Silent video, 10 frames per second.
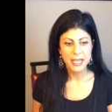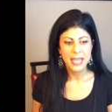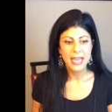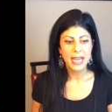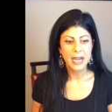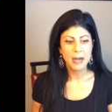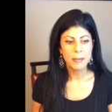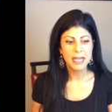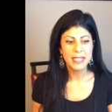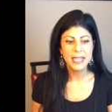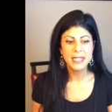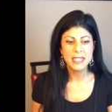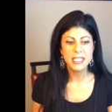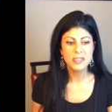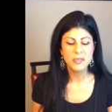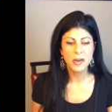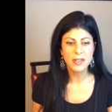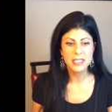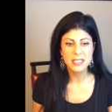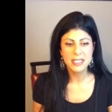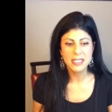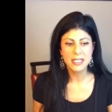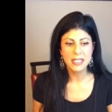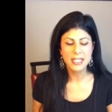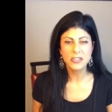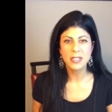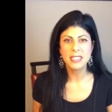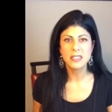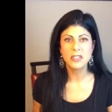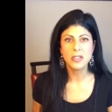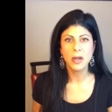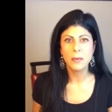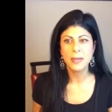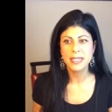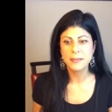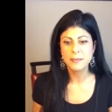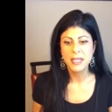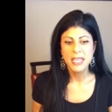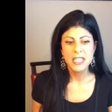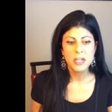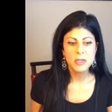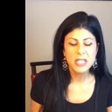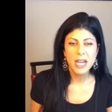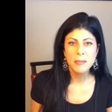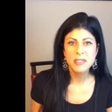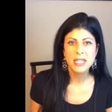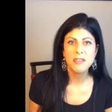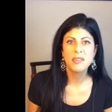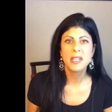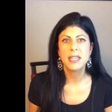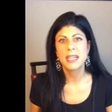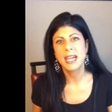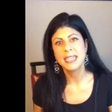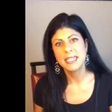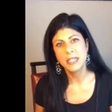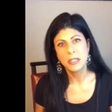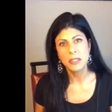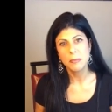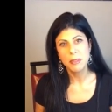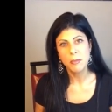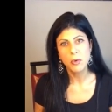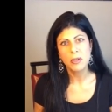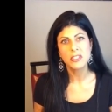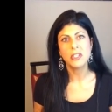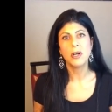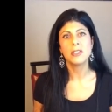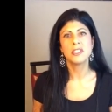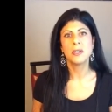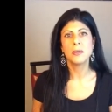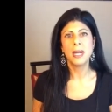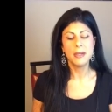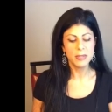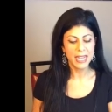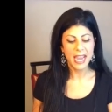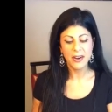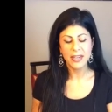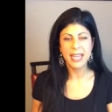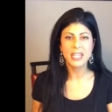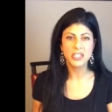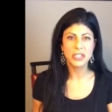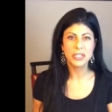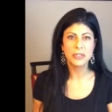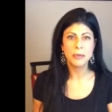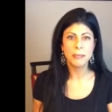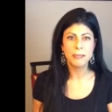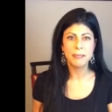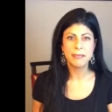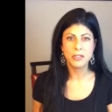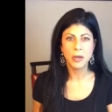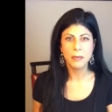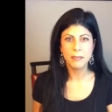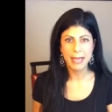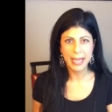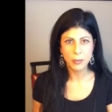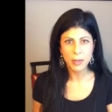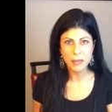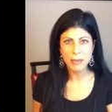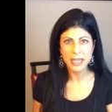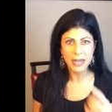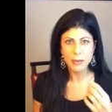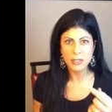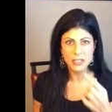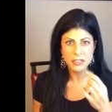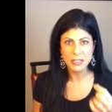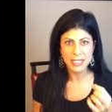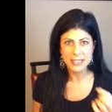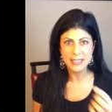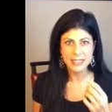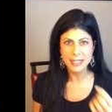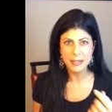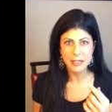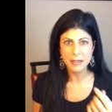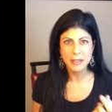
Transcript: And then as far as the electrolytes and the salt went, there were times that I felt like I needed a little bit more salt. So I would carry actually a little salt bag with me and I would just like take a